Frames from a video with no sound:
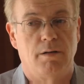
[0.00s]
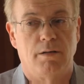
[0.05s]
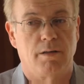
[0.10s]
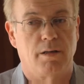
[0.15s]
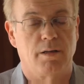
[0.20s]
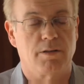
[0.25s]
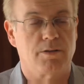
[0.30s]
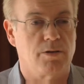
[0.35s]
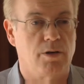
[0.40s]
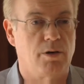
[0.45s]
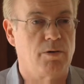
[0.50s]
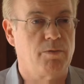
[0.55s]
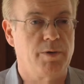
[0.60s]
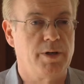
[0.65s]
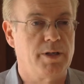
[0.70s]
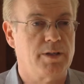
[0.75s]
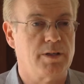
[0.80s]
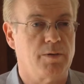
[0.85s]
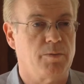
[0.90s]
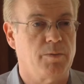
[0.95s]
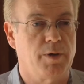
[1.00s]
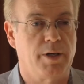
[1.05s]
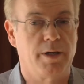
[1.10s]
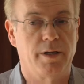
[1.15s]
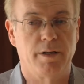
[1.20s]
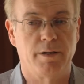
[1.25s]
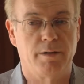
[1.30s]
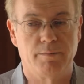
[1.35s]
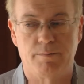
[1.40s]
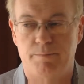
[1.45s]
There's no reason
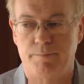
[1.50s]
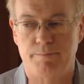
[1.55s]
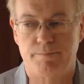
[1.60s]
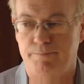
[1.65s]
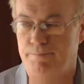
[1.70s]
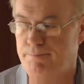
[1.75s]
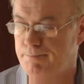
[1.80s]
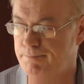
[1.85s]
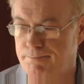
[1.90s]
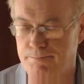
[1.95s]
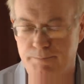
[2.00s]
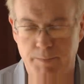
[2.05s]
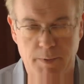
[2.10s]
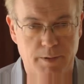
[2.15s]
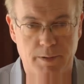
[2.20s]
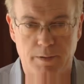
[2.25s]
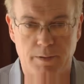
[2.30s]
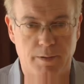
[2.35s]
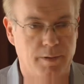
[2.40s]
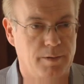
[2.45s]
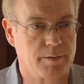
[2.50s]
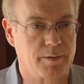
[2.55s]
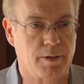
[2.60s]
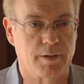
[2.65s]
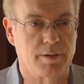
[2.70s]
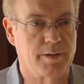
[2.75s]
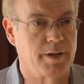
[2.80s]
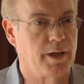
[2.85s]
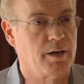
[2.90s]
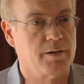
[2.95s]
why a
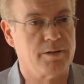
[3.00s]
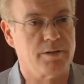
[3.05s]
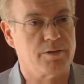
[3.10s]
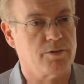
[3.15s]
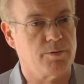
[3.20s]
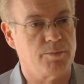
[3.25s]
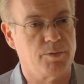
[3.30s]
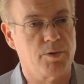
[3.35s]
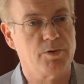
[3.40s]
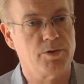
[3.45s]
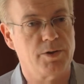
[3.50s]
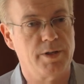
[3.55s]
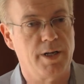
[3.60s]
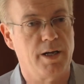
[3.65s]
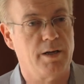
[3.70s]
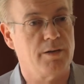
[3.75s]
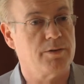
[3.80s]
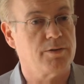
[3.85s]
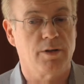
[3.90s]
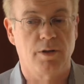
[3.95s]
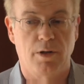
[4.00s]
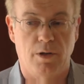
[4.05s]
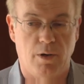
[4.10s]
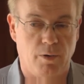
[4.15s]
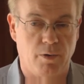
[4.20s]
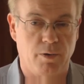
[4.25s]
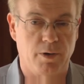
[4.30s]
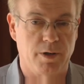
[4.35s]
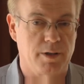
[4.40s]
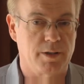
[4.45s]
dental distribution house,
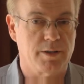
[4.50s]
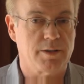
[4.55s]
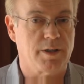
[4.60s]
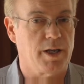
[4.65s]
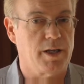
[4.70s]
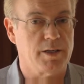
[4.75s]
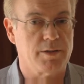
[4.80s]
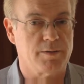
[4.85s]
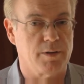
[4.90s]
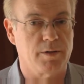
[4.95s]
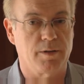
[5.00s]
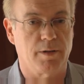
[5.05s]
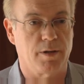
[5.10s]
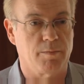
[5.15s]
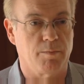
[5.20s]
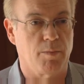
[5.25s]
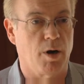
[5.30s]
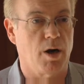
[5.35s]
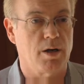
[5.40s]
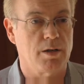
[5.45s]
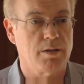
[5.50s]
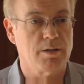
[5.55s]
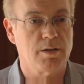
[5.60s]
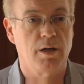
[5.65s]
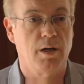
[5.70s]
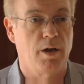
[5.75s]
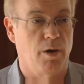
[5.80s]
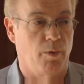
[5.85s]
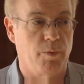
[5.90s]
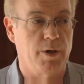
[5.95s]
or in this case in Mars,
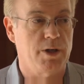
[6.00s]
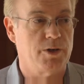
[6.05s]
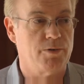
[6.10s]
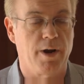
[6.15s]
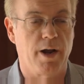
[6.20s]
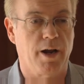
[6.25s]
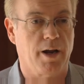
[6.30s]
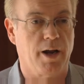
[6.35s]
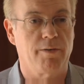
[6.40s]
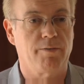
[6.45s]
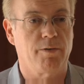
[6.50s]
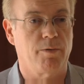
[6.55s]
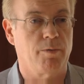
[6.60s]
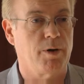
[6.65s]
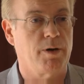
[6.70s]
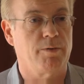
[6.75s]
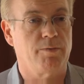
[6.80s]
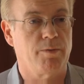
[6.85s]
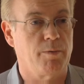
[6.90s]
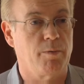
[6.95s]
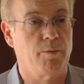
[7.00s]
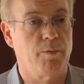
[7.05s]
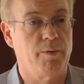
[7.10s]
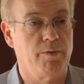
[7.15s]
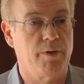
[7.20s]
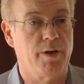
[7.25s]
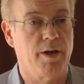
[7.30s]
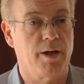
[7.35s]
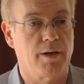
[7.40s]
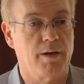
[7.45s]
we track every one of them that
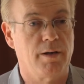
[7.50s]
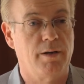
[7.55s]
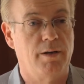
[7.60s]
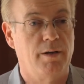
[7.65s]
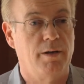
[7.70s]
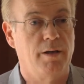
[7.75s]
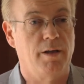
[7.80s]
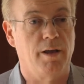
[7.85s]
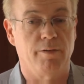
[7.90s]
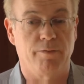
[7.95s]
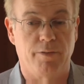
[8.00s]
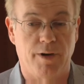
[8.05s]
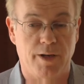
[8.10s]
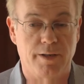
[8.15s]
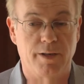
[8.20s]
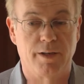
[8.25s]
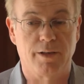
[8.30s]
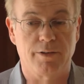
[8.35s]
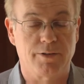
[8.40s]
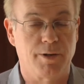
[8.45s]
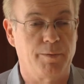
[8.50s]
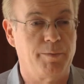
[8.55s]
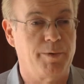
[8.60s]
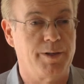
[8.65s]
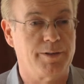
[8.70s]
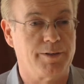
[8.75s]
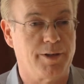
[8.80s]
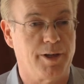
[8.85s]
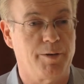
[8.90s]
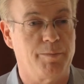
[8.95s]
we've got. If I tell somebody
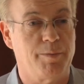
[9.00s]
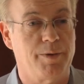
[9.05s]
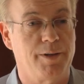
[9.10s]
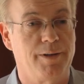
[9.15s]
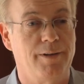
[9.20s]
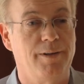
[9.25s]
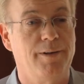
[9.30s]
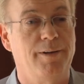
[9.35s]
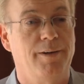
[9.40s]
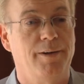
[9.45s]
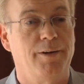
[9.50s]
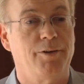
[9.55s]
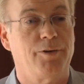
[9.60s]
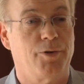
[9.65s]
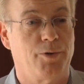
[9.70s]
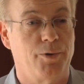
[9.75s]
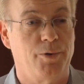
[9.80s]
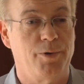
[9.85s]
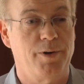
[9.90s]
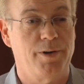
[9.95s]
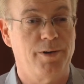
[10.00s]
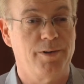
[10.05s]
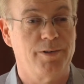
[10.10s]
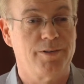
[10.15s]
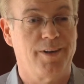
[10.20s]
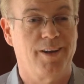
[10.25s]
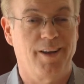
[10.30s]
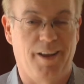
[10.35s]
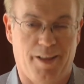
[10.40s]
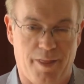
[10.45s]
it's going to be 2
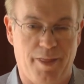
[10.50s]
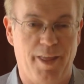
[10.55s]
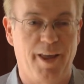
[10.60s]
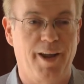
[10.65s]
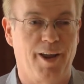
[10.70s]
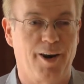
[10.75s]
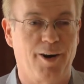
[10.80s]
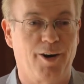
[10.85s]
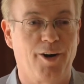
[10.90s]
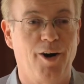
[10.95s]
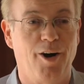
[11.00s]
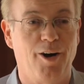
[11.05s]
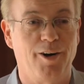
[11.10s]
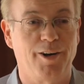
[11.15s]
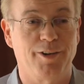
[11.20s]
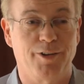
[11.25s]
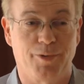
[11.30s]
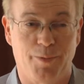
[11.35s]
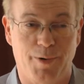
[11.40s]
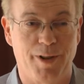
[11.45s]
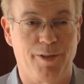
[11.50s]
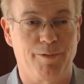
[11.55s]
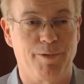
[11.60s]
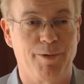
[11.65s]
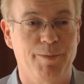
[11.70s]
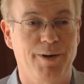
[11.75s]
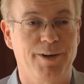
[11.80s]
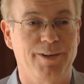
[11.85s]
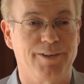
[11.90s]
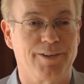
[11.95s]
years, they get a call in 23
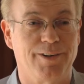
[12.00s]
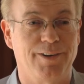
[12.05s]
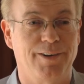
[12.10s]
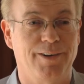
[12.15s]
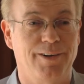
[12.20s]
months.